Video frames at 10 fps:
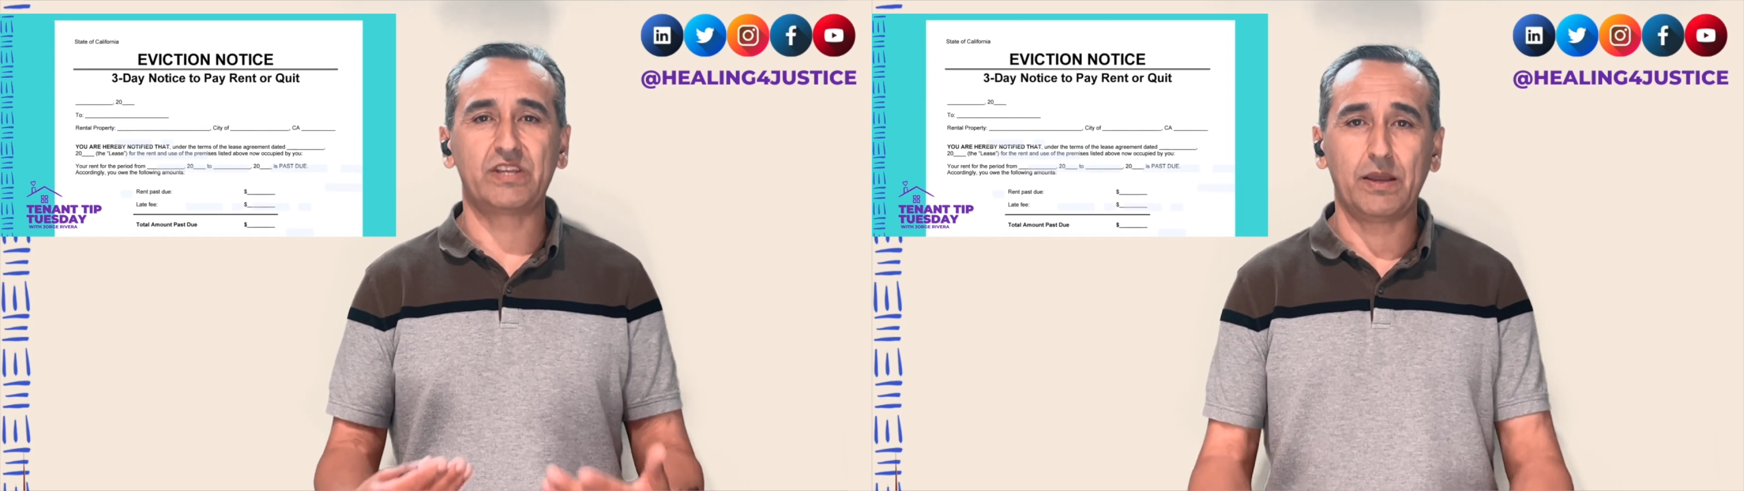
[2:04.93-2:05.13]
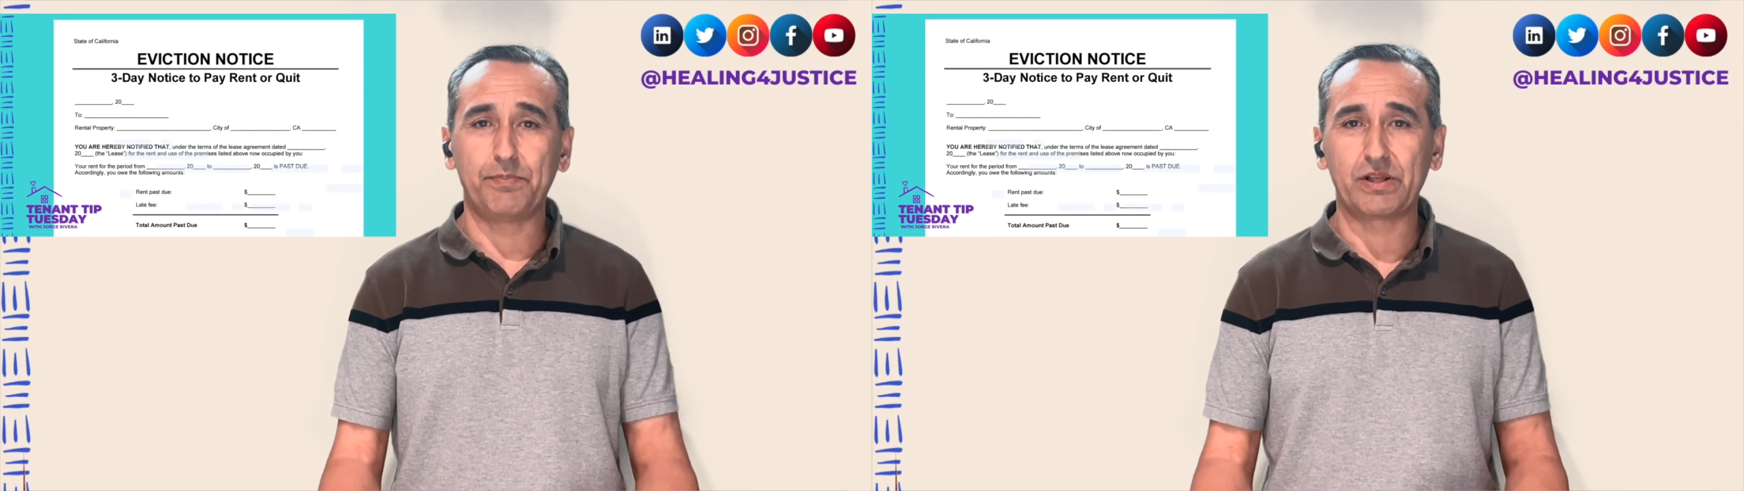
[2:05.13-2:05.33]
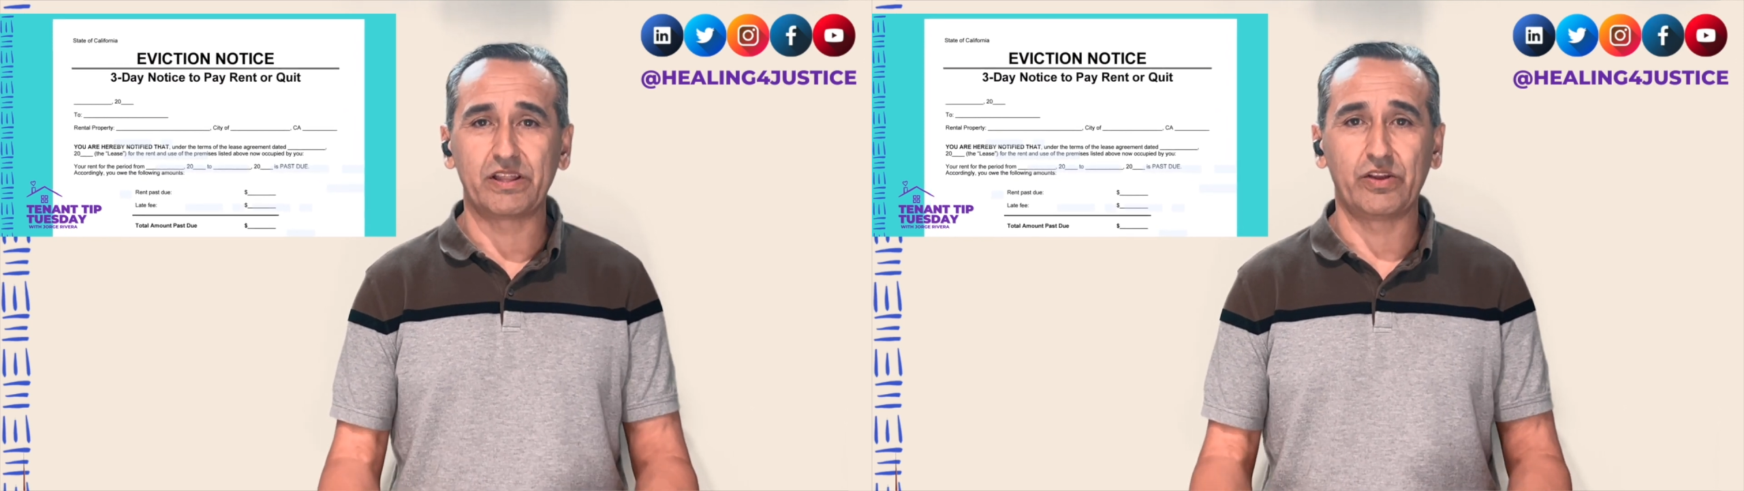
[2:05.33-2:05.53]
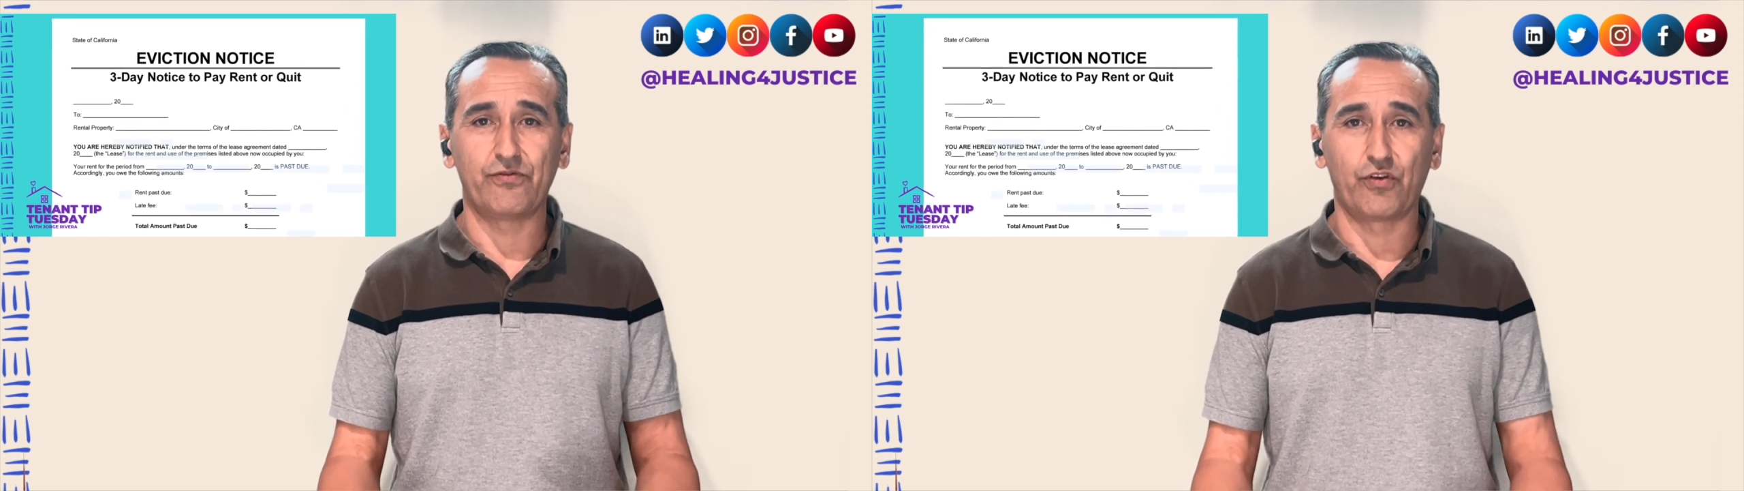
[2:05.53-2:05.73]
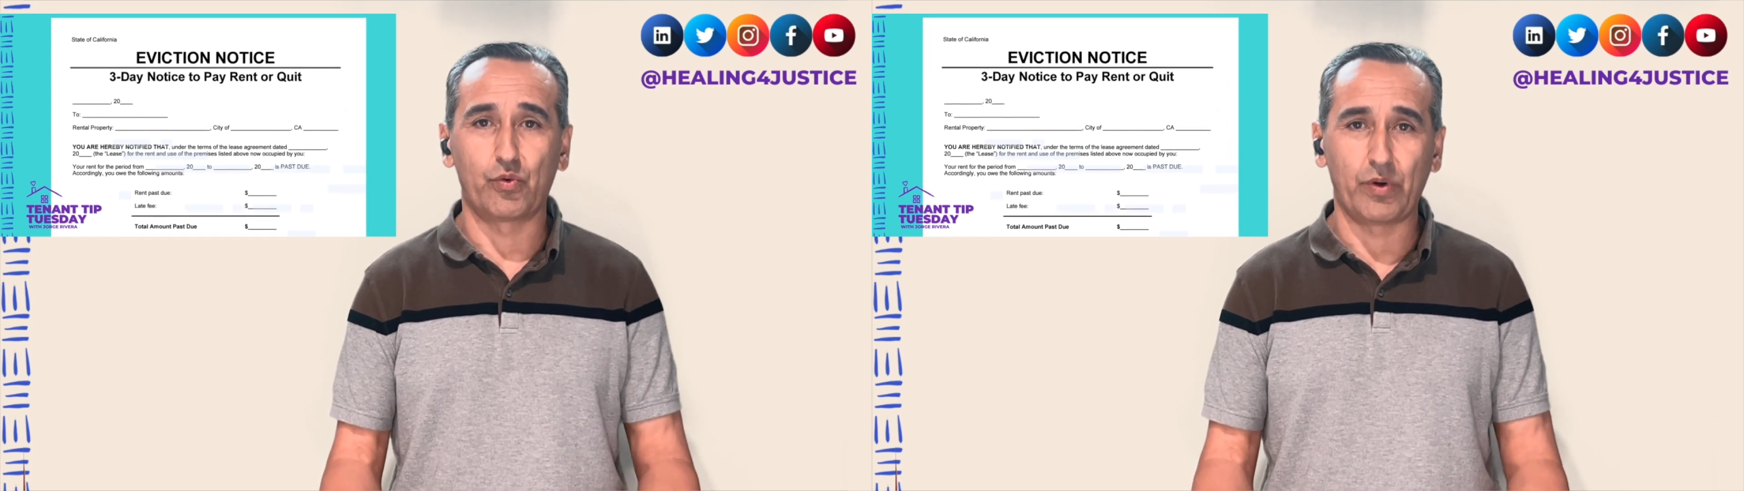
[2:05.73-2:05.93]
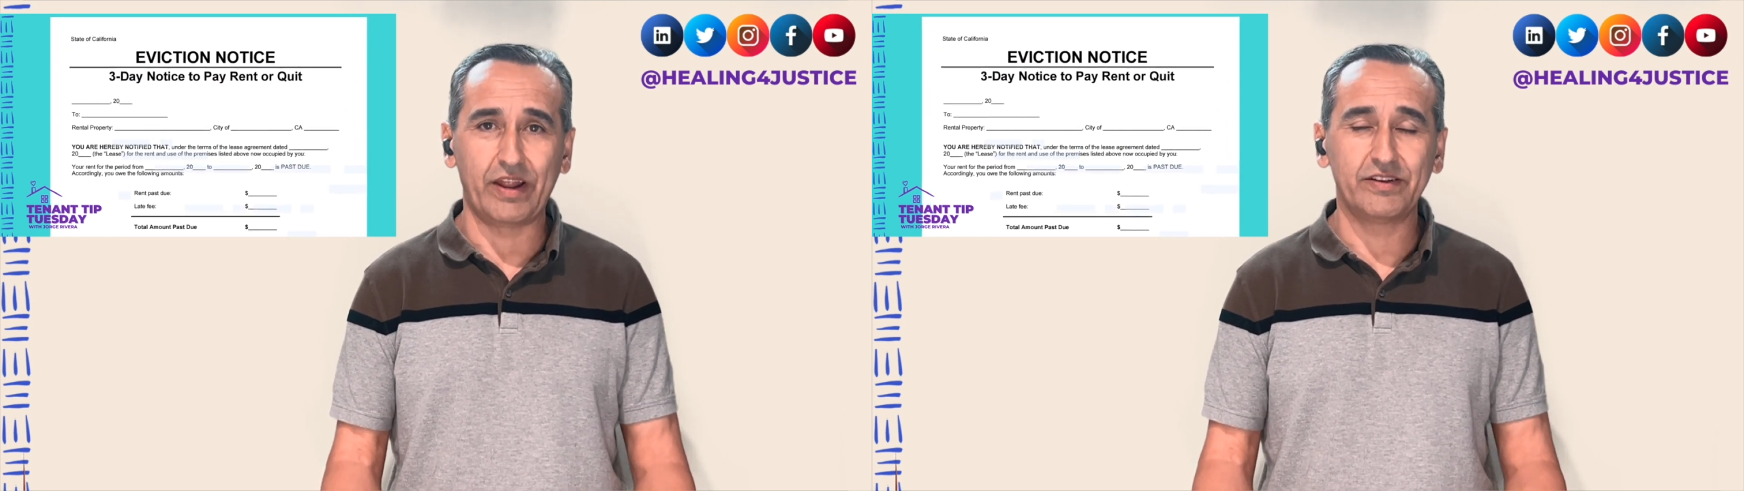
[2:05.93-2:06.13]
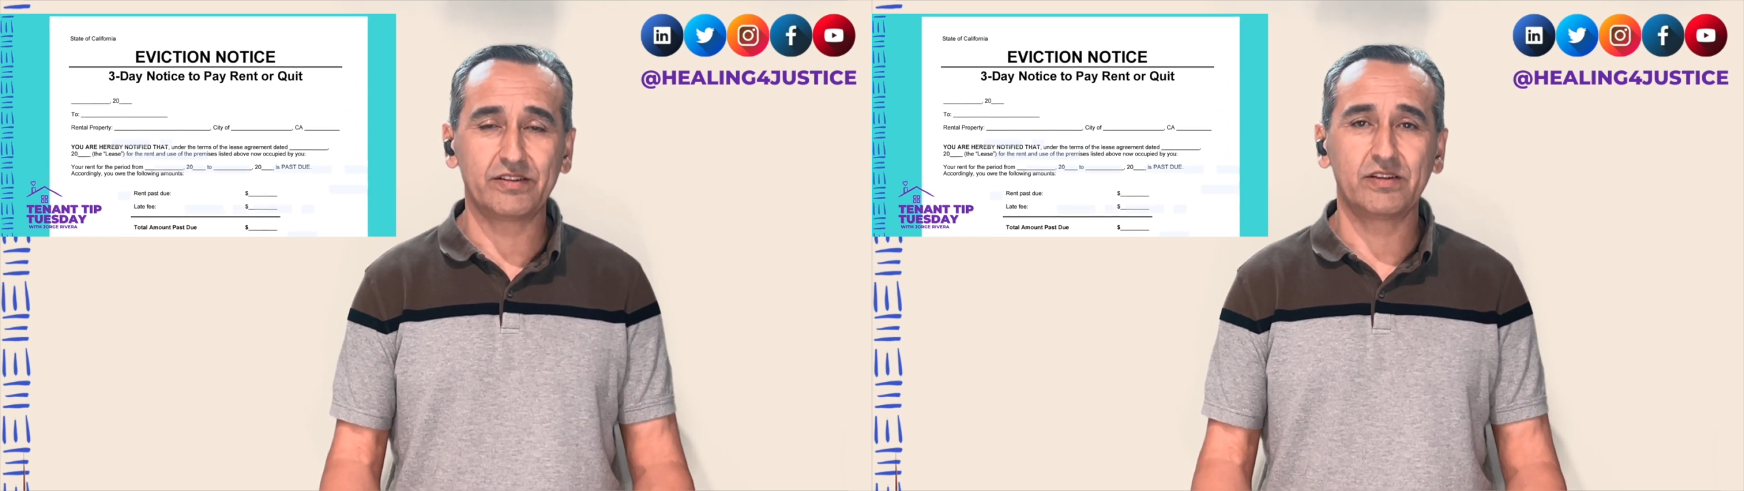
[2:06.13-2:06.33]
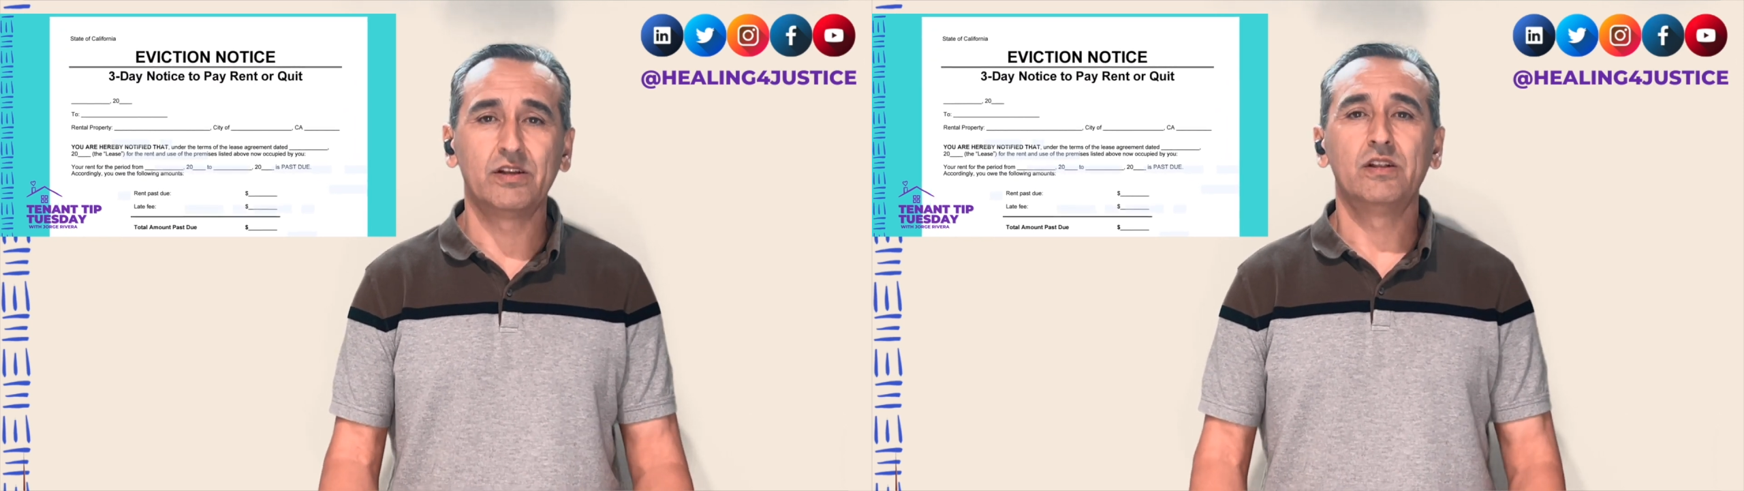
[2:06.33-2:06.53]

typically for rent,